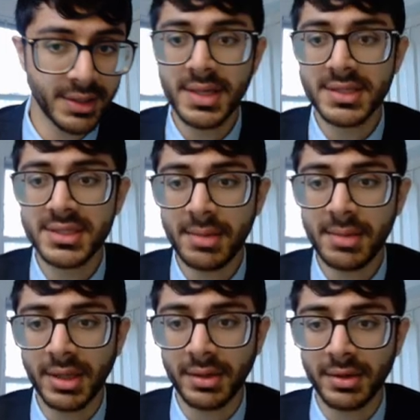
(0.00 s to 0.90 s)
that.
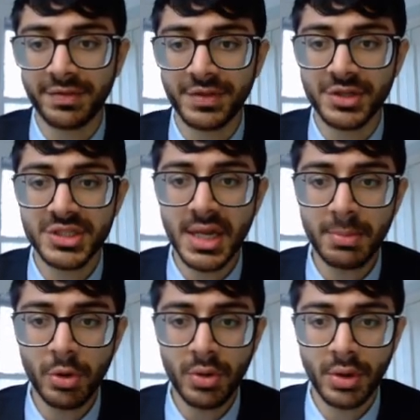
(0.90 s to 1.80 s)
Same thing. If they're
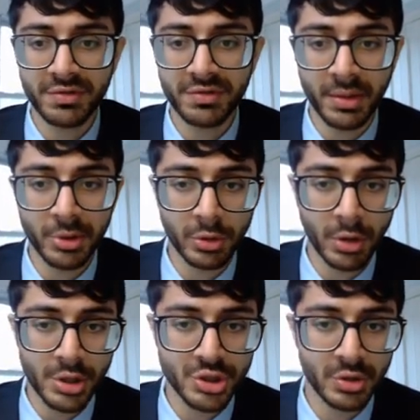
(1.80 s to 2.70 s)
stable,
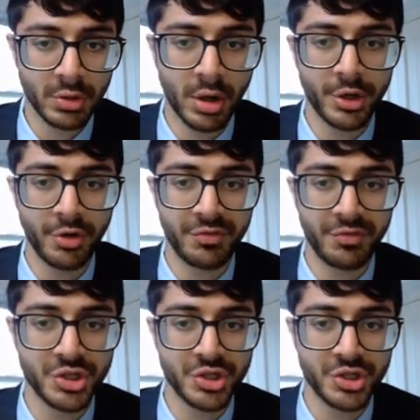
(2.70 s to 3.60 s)
pharmacological
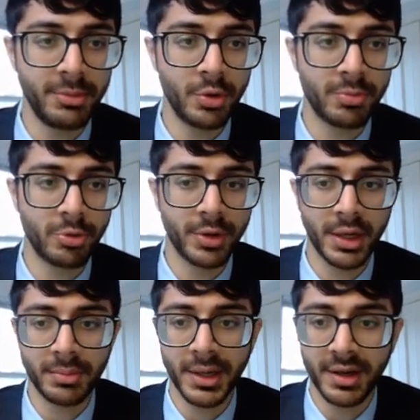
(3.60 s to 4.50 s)
cardioversion, amio and
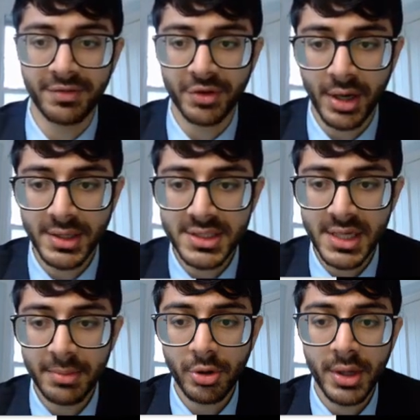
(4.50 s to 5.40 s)
procainamide. If they're
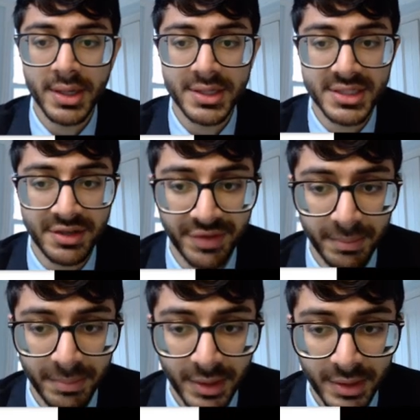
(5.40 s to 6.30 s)
unstable,
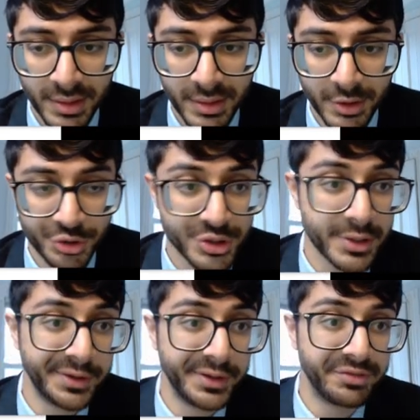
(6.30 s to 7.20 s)
defib. You're just
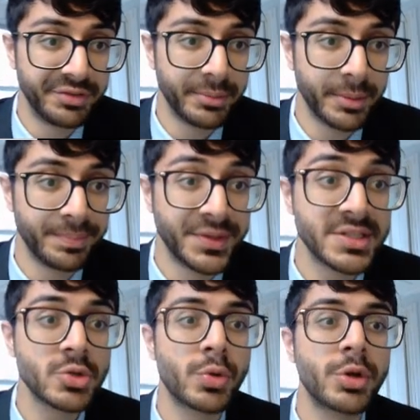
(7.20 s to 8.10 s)
going to defib them.
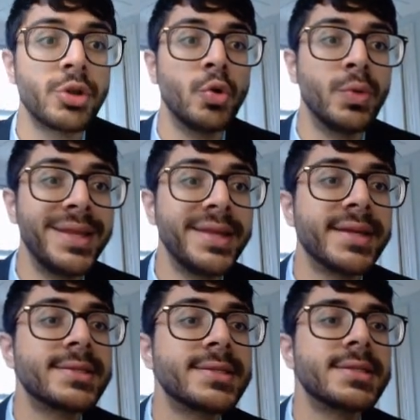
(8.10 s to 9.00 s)
This is one of the
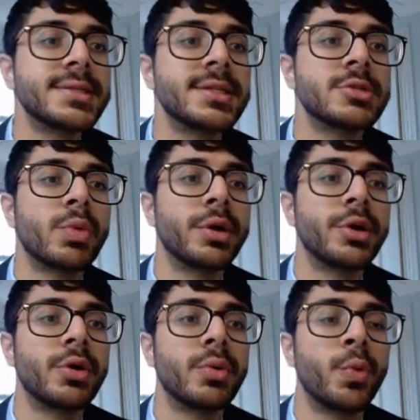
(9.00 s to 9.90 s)
unique instances
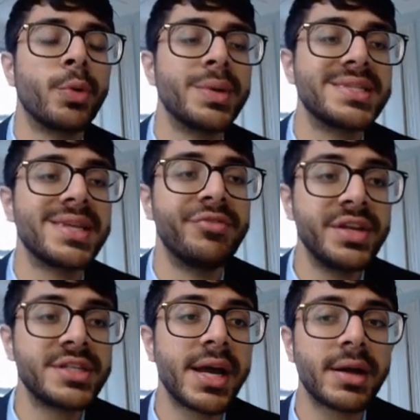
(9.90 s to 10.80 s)
where we say
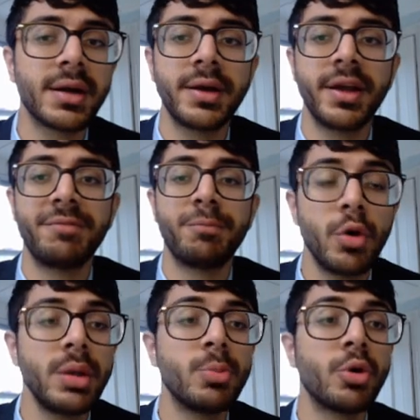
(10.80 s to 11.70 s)
V tach. If
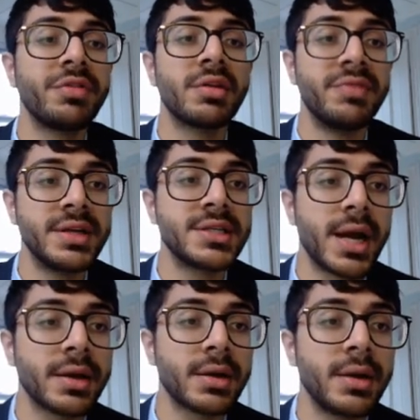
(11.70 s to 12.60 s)
polymorphic V
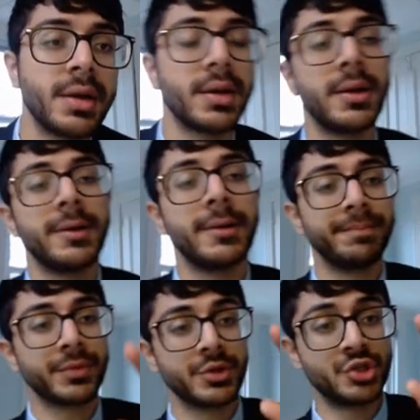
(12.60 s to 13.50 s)
tach,
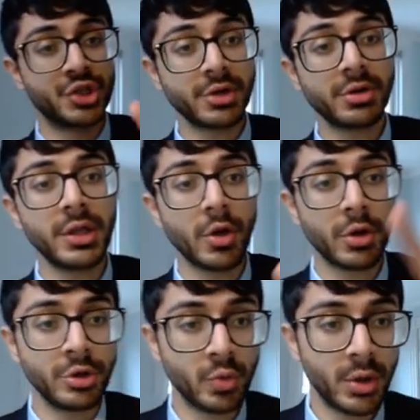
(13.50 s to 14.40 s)
generally
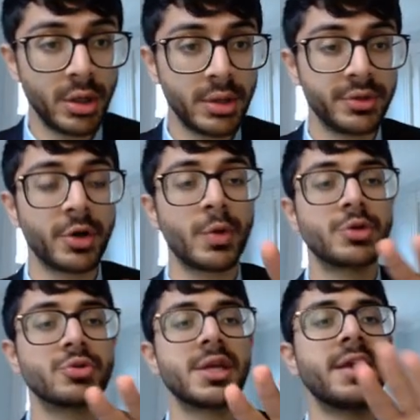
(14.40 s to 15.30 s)
on they're
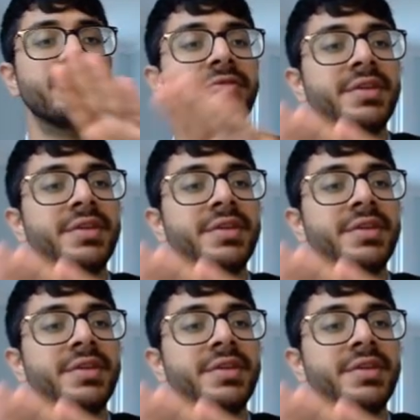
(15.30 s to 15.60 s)
going to say